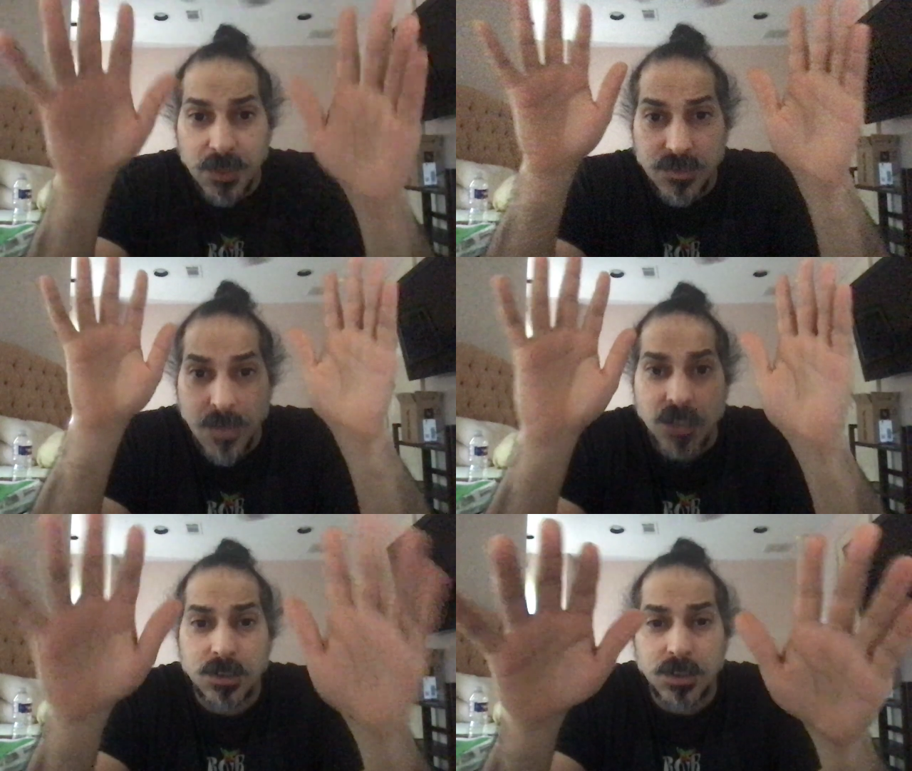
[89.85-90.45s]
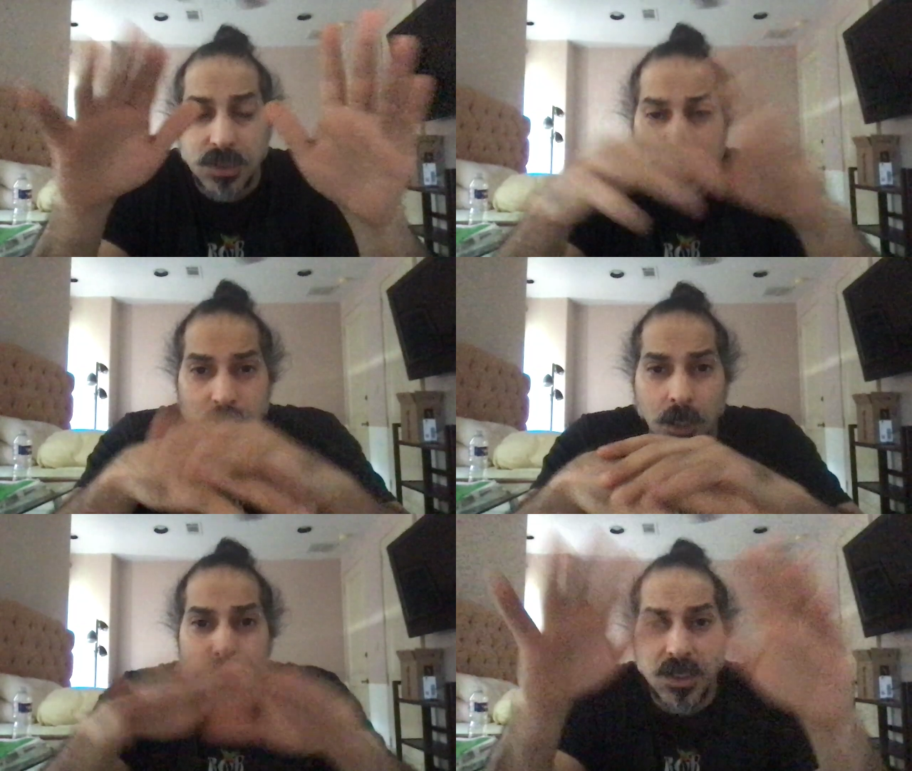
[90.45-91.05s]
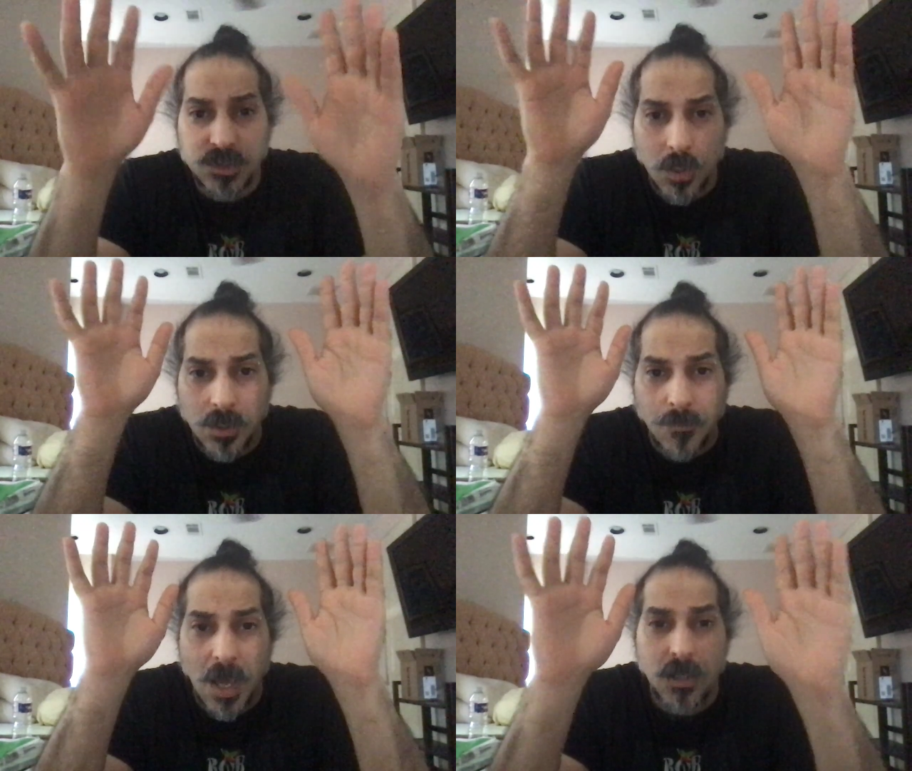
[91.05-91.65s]
He's mentally disturbed, and it's
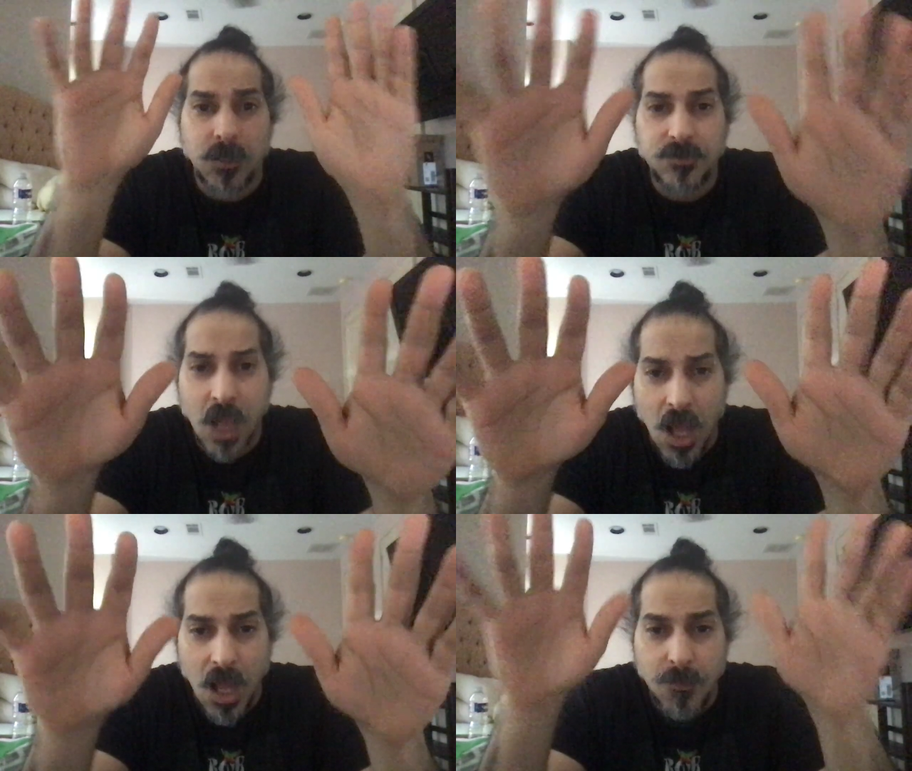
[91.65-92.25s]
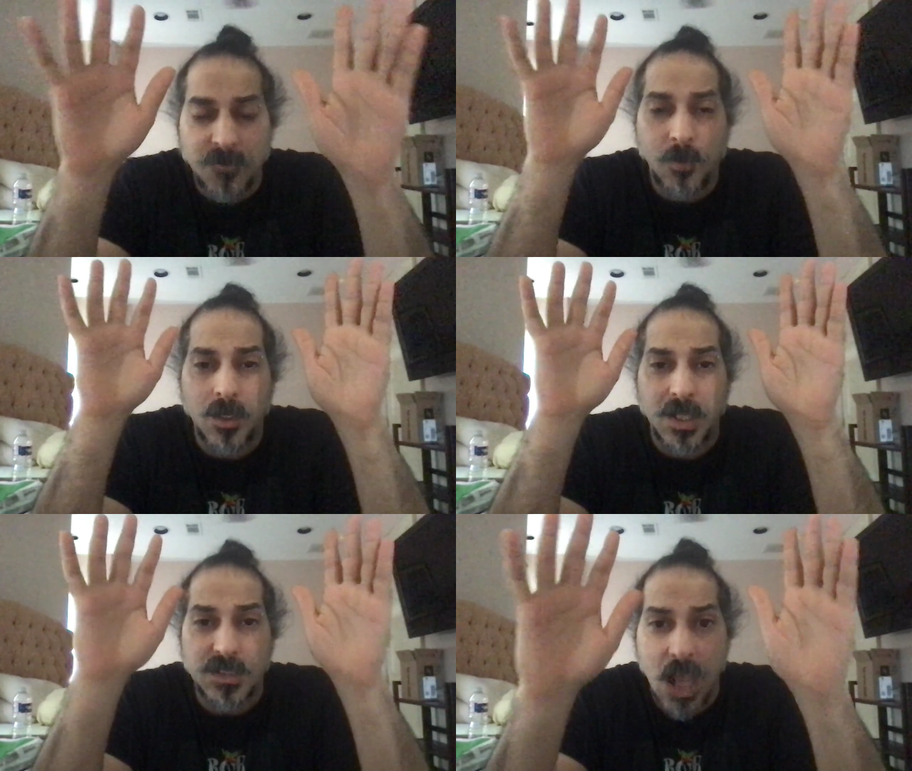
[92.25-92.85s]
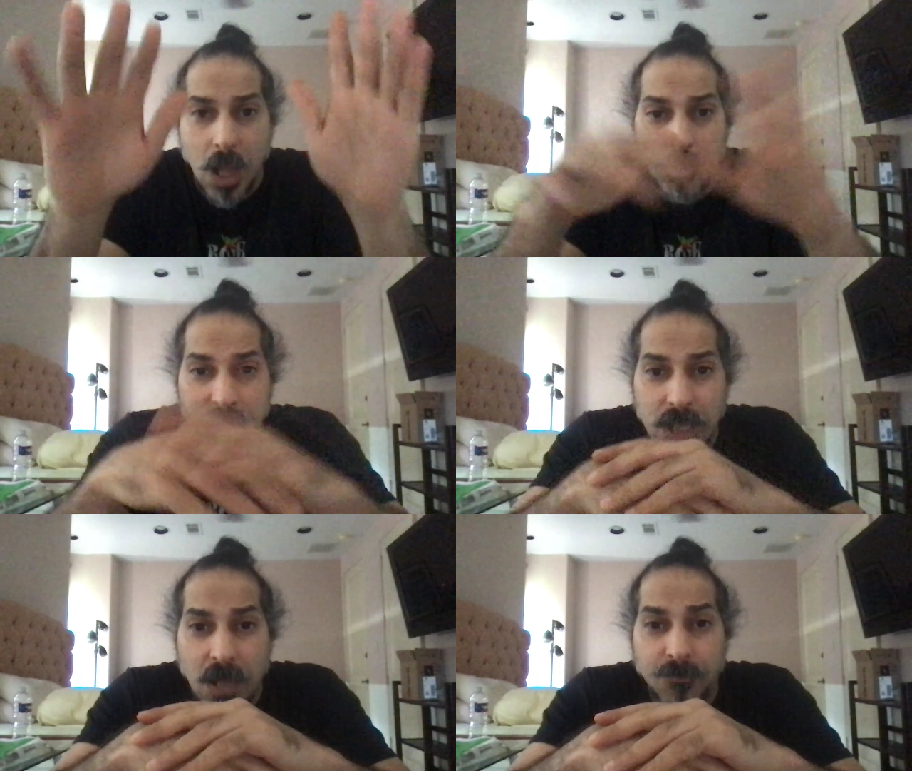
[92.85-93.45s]
only a matter of time before he gets
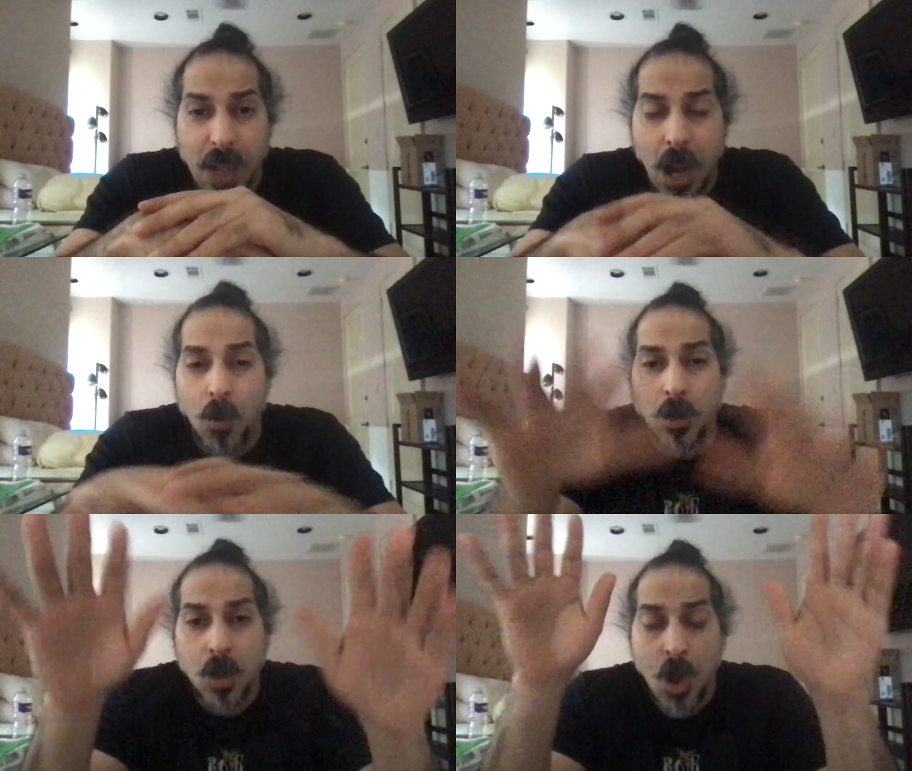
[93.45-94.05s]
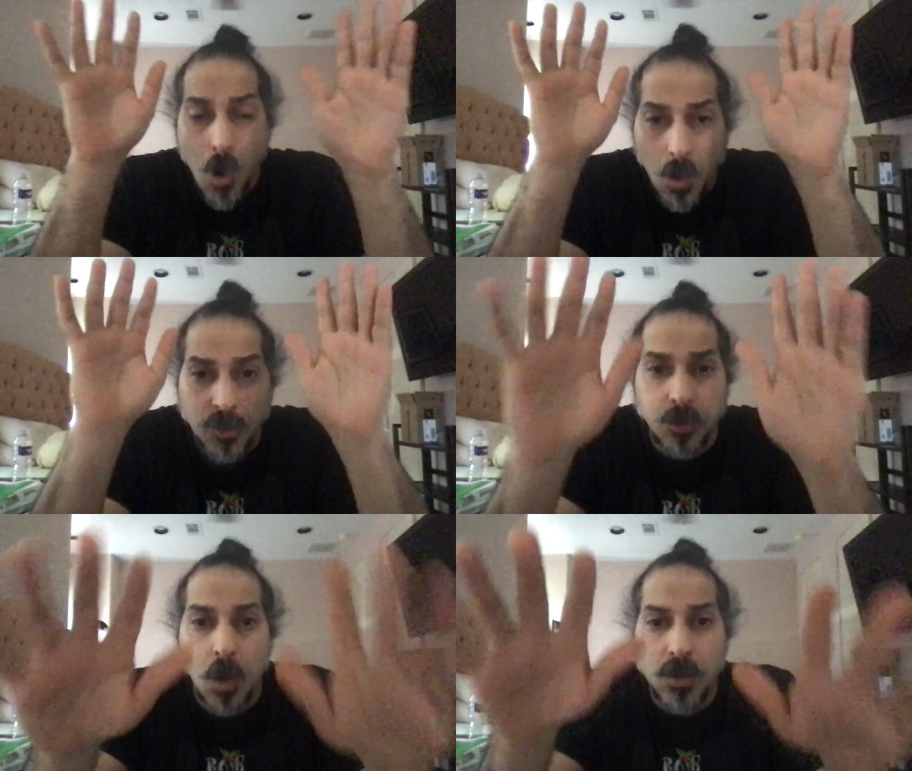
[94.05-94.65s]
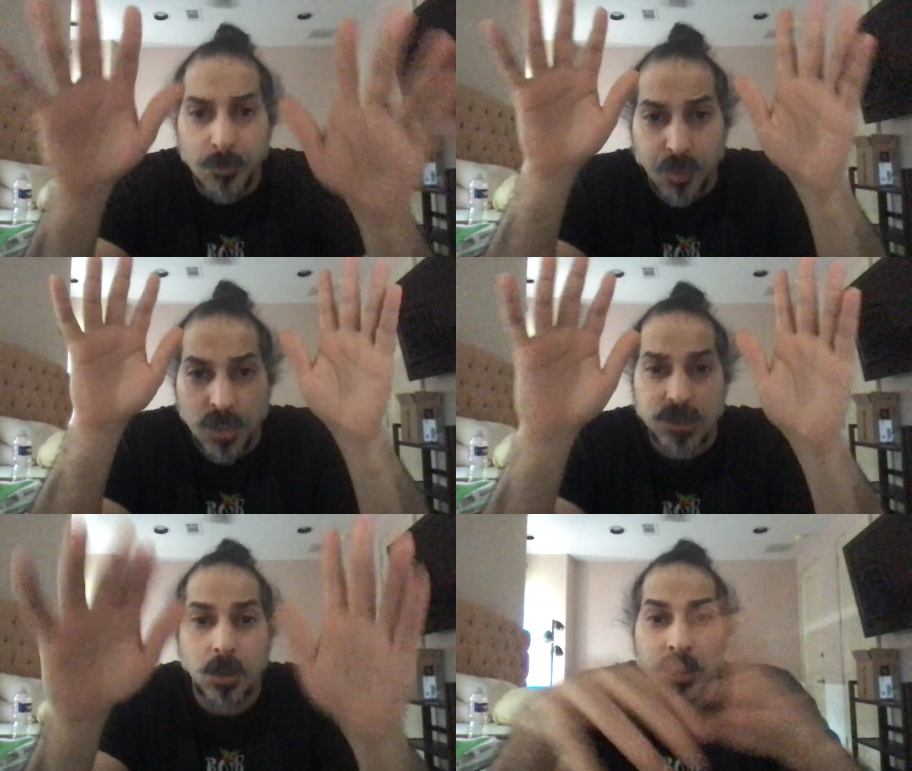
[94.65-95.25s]
ousted out of power or thrown in
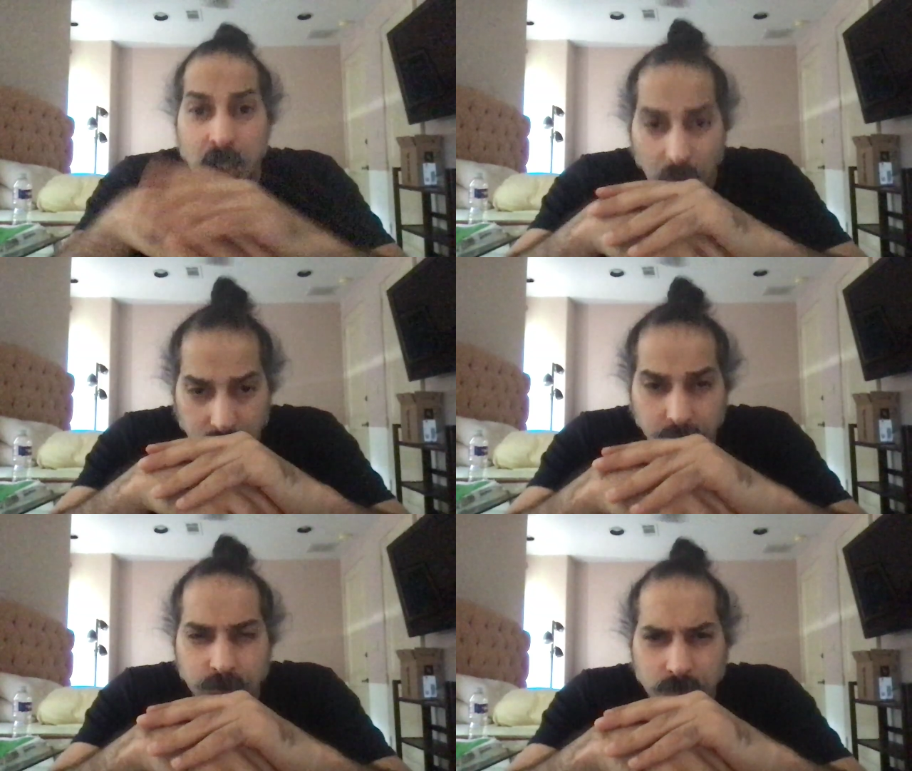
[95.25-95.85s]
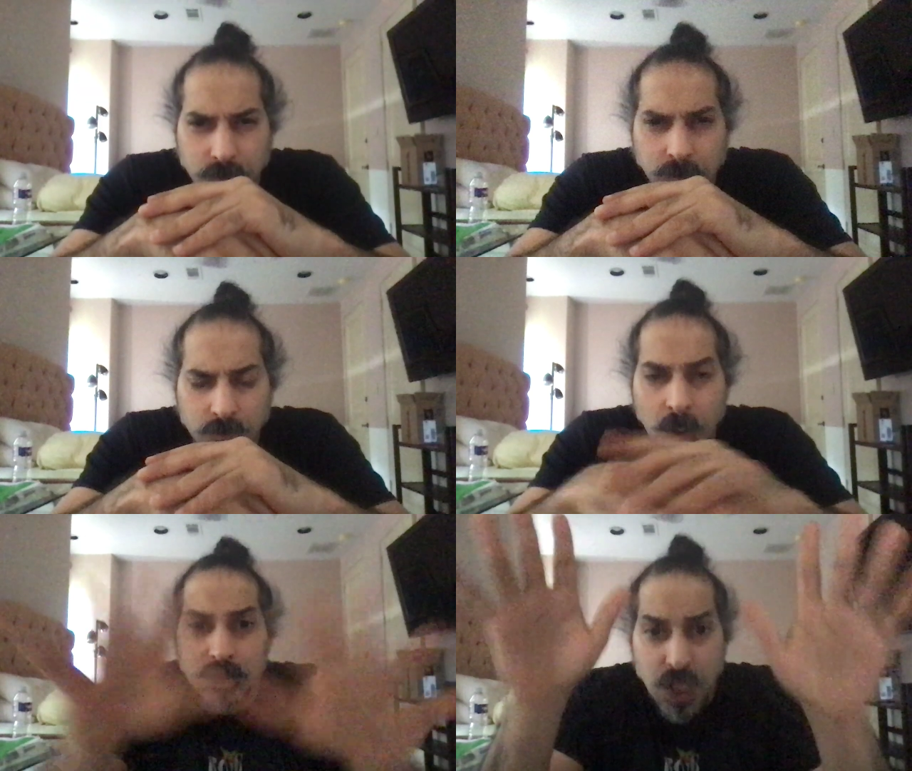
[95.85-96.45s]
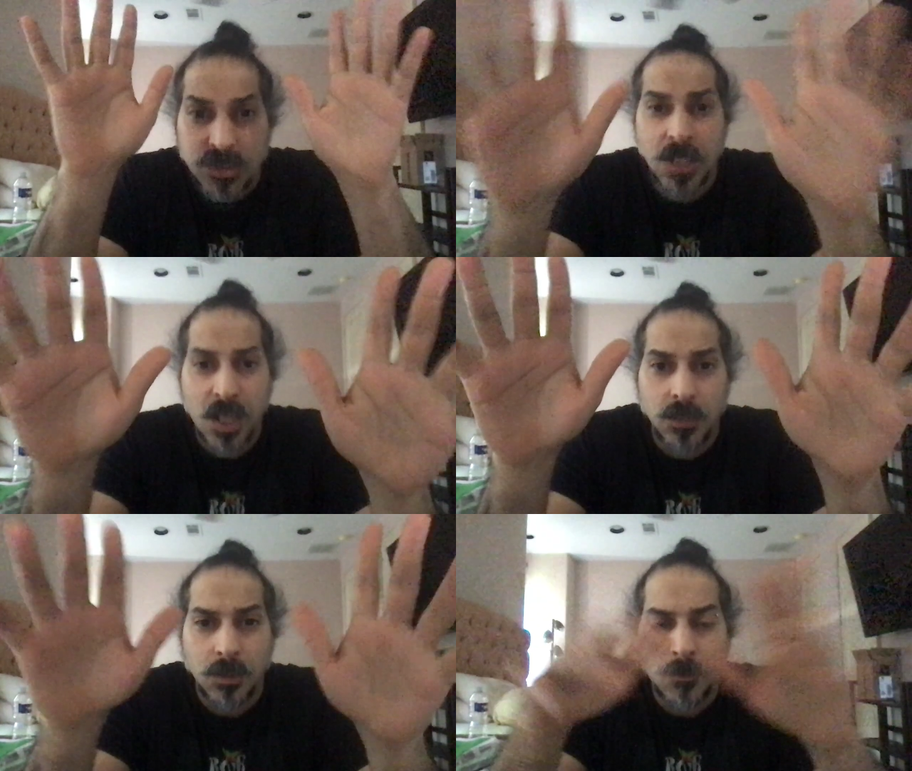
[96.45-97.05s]
prison or killed, just like
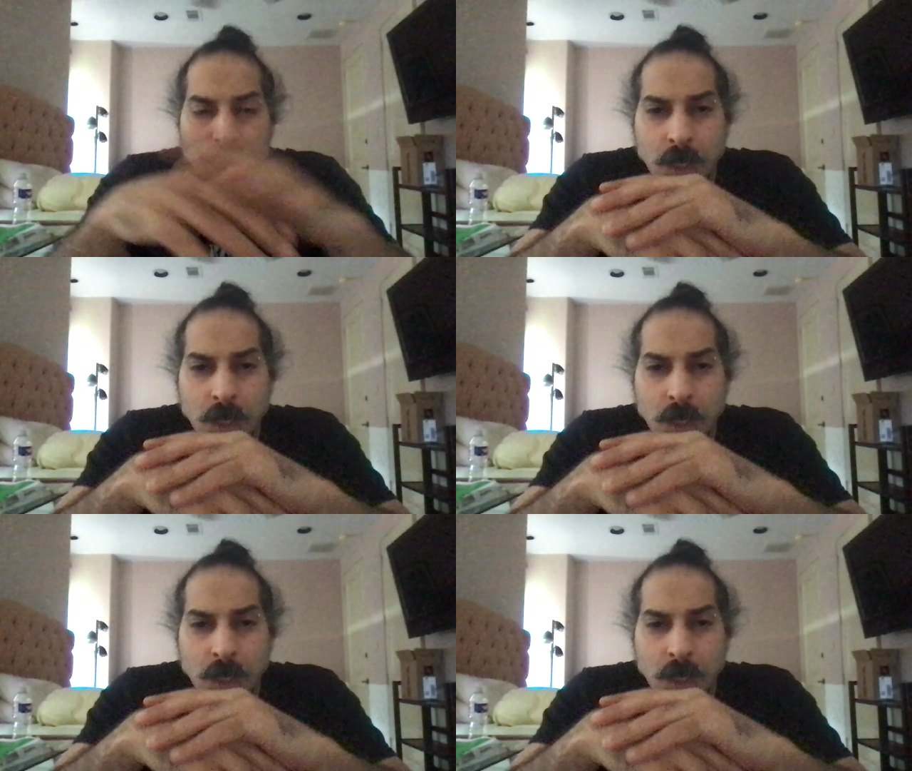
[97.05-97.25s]
Hitler.